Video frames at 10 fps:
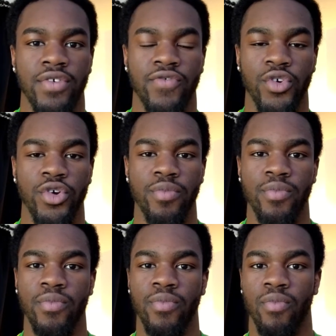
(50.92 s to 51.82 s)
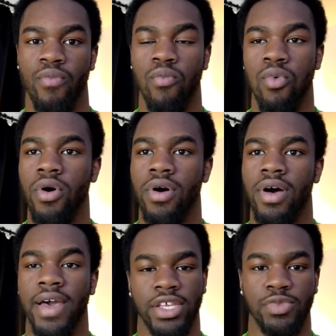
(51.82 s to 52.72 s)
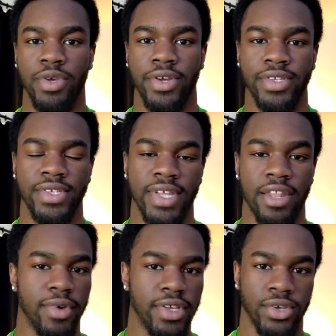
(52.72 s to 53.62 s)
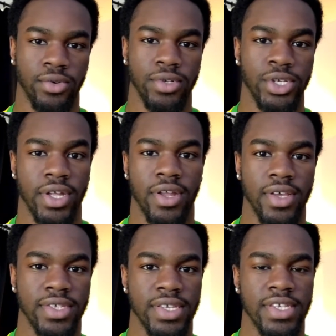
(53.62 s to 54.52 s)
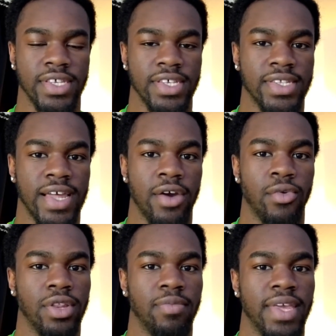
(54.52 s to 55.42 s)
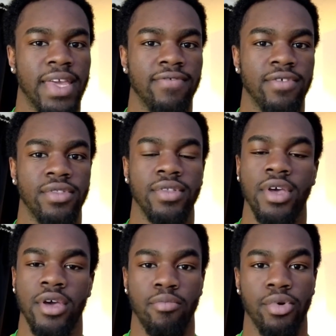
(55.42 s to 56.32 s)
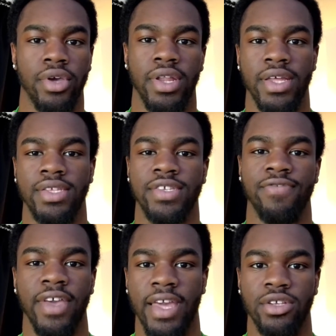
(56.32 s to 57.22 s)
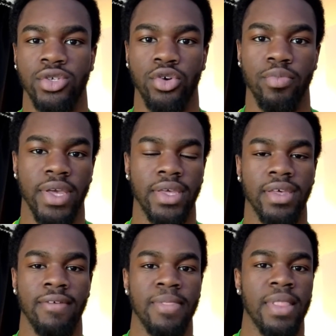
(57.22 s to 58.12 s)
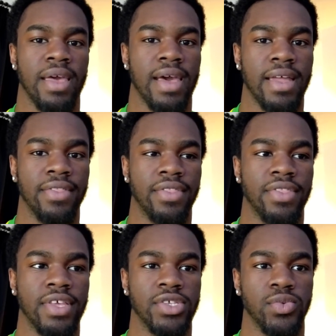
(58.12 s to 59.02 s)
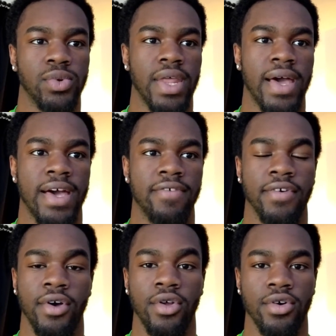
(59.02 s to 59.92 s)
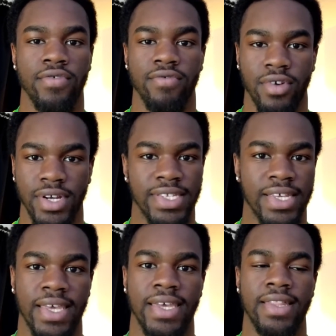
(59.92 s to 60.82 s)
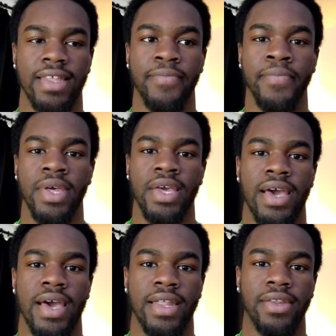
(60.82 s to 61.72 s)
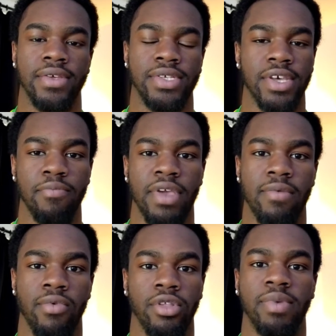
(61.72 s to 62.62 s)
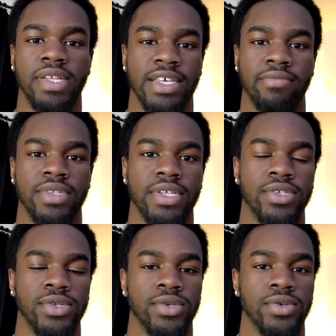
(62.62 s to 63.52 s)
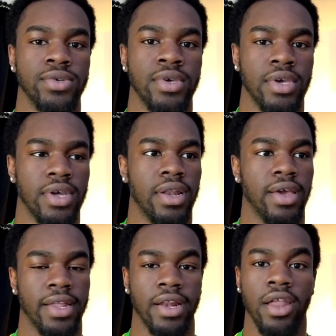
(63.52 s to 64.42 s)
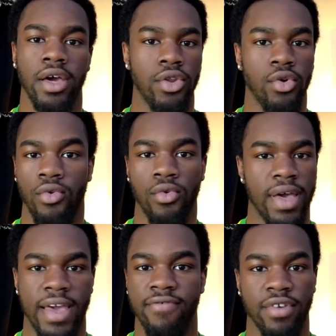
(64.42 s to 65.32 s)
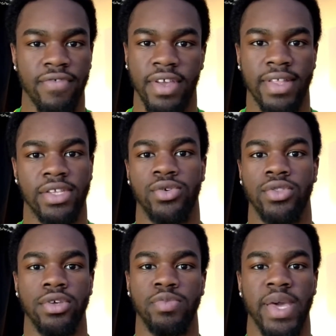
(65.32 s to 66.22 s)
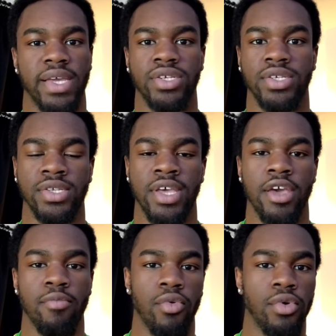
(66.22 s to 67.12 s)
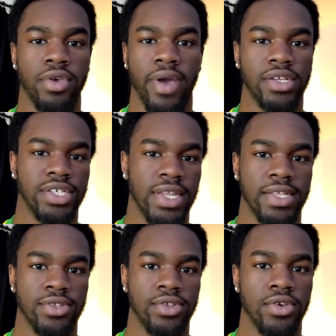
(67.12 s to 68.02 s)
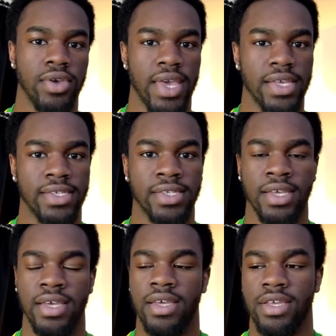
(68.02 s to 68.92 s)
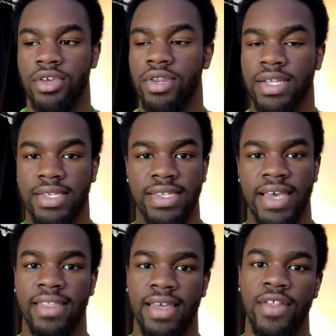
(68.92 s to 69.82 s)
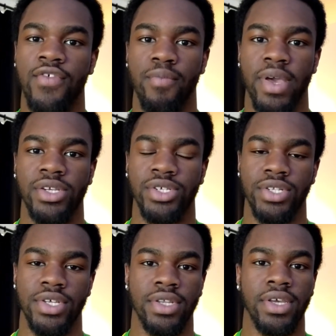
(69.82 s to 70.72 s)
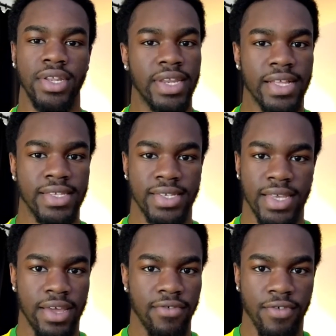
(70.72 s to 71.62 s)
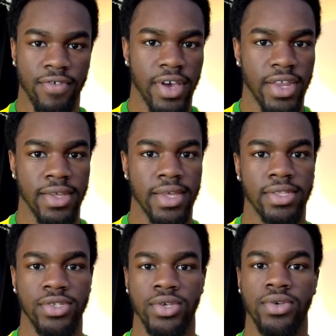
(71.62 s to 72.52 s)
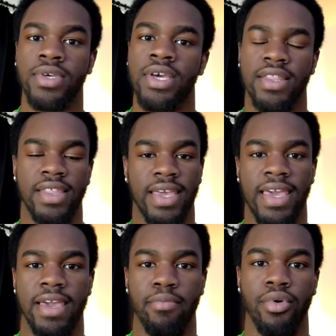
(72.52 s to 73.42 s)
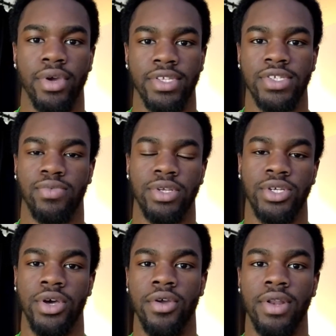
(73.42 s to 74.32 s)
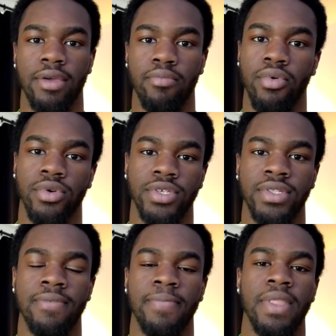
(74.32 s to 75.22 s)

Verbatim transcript: From what I experienced in my psychology classes is that we'd be given booklets for each topic, and this would have a lot of writing in them. And some people would be tempted to like learn everything that's on those pages, but what you actually need to do is you need to take that information and condense it and refine it into the key points which are only important.